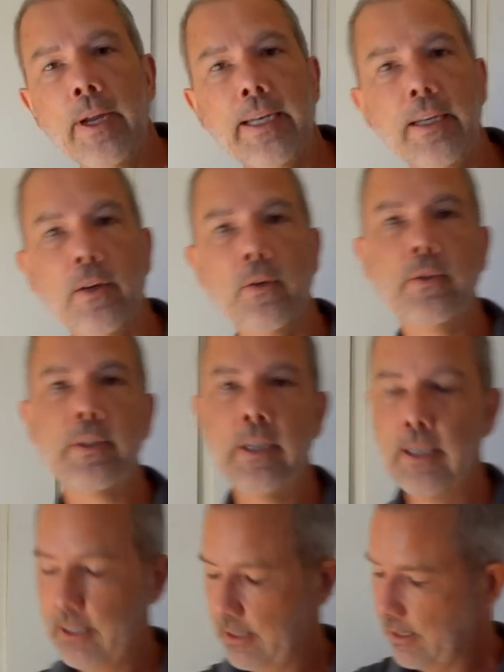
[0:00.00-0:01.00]

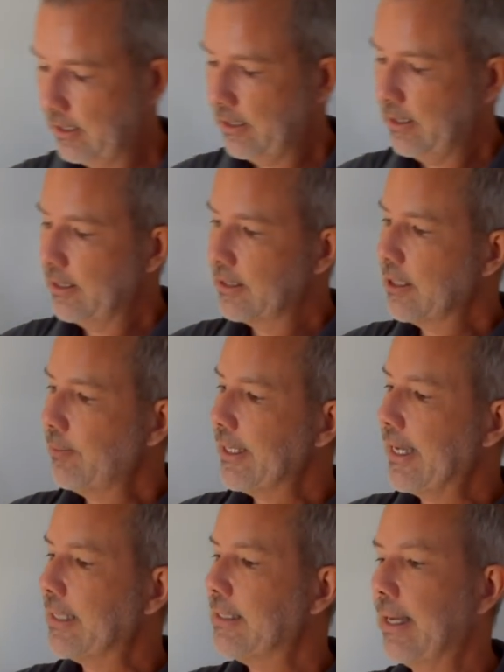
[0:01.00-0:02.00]
radios, some of
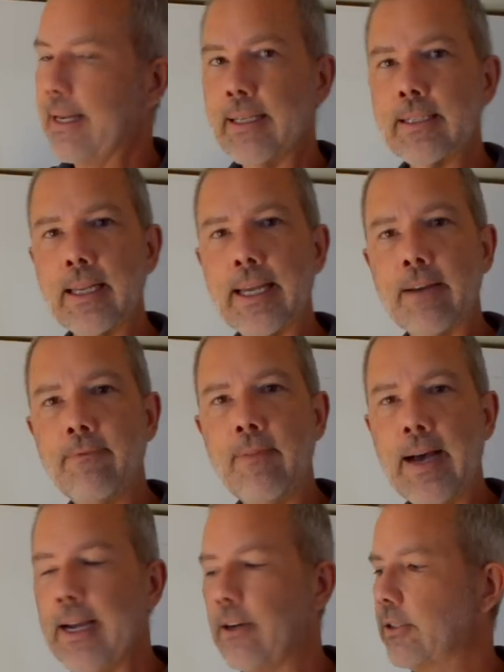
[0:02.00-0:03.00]
the antennas, like a
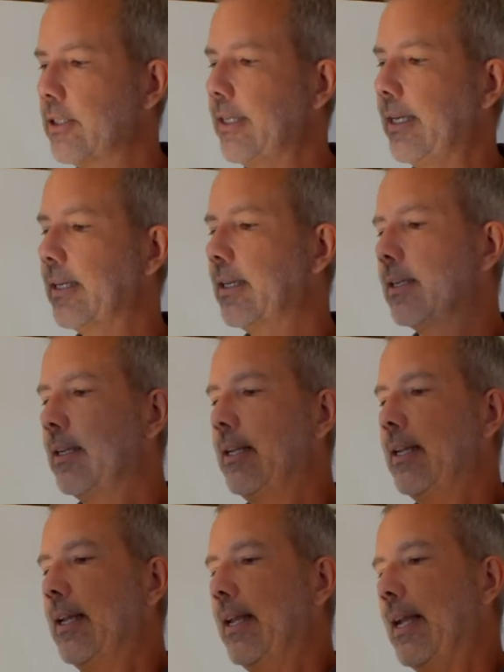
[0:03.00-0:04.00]
Fire Stick,
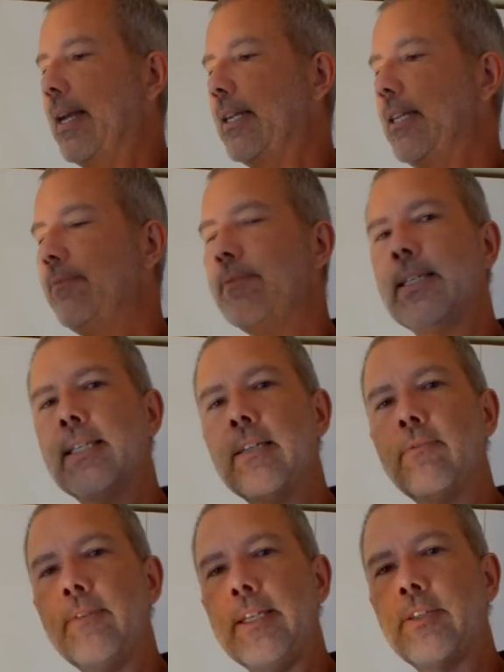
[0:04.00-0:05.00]
had a nifty
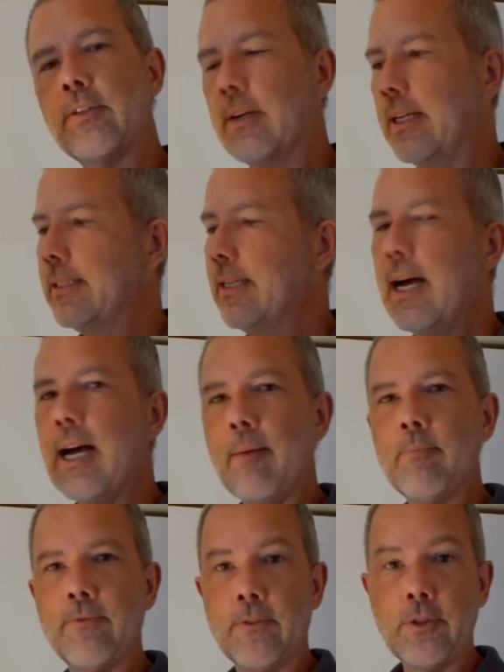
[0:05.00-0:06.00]
little feature on
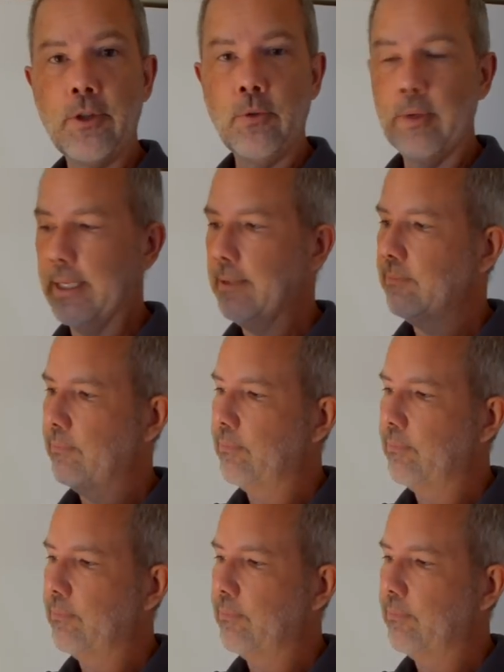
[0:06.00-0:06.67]
top for tuning,